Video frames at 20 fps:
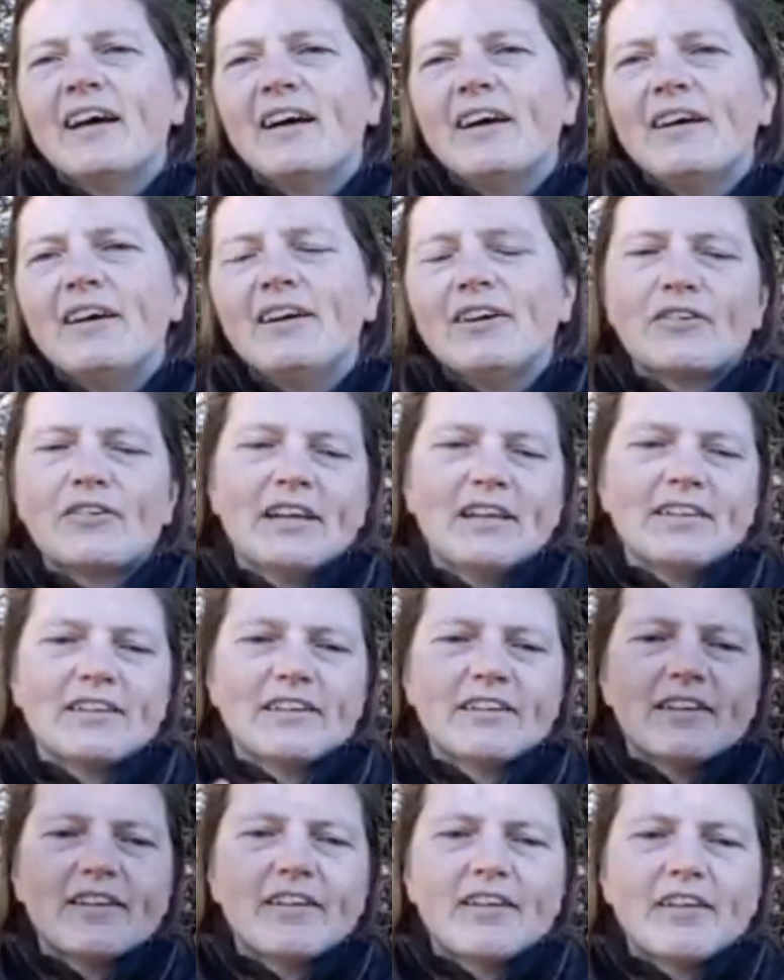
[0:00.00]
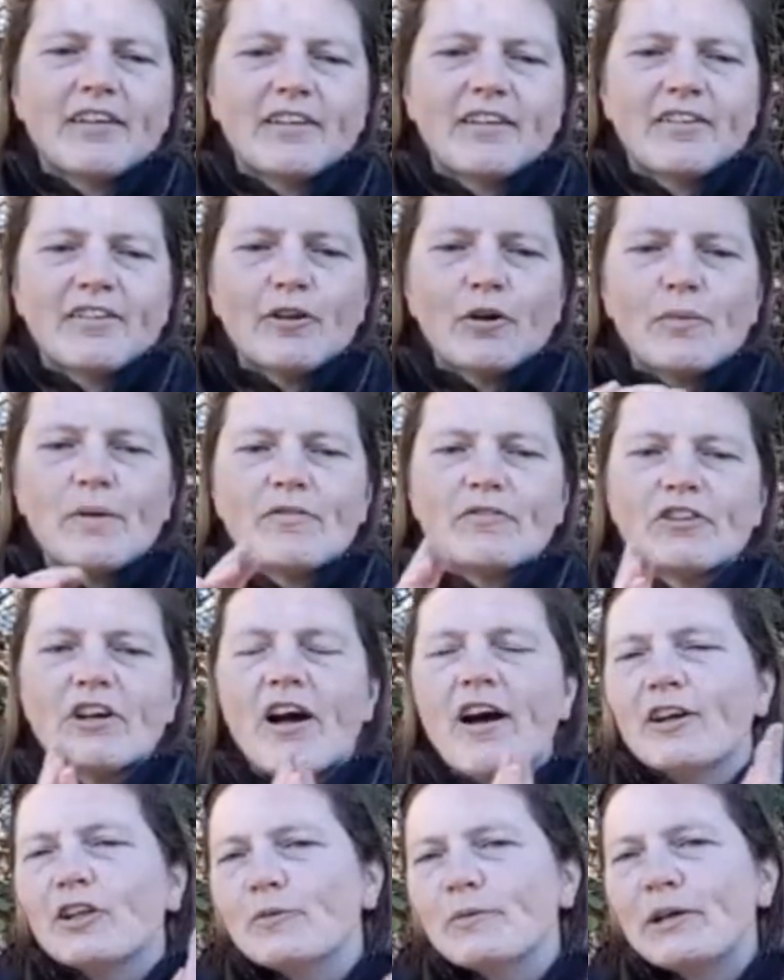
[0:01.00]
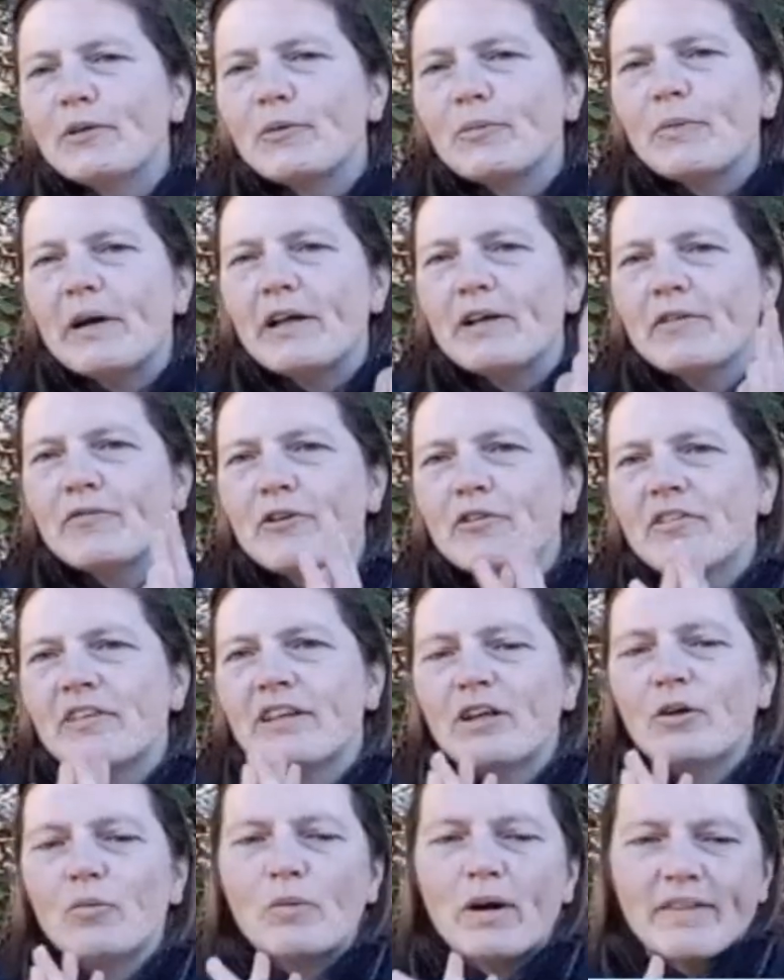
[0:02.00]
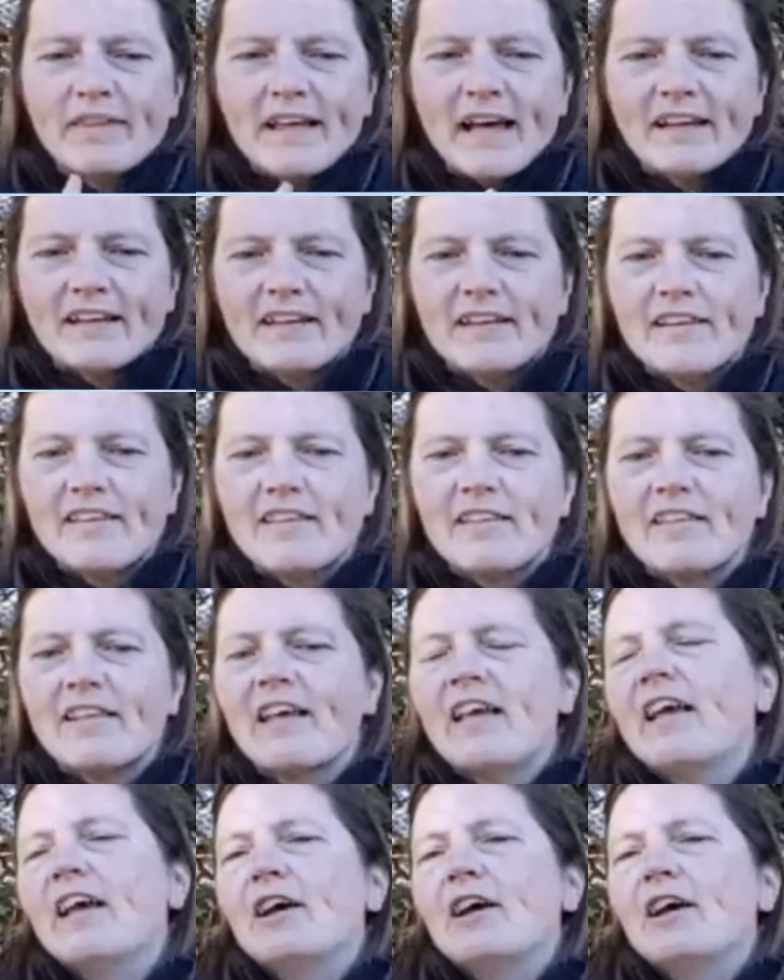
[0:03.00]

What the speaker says: All right. So we've talked about biodiversity and what that is.